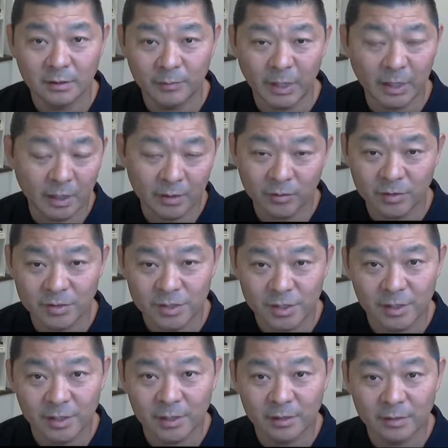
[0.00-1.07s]
mechanical
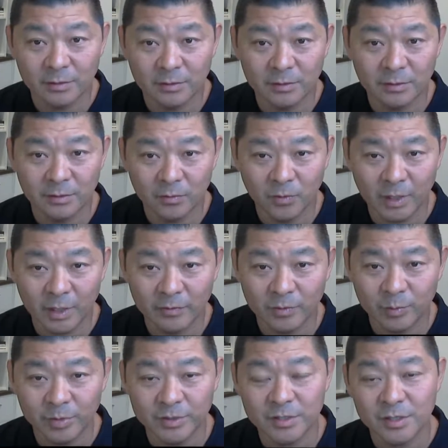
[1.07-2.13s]
engineer or
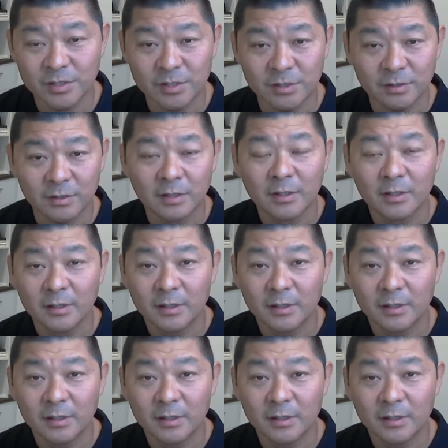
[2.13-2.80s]
whatever position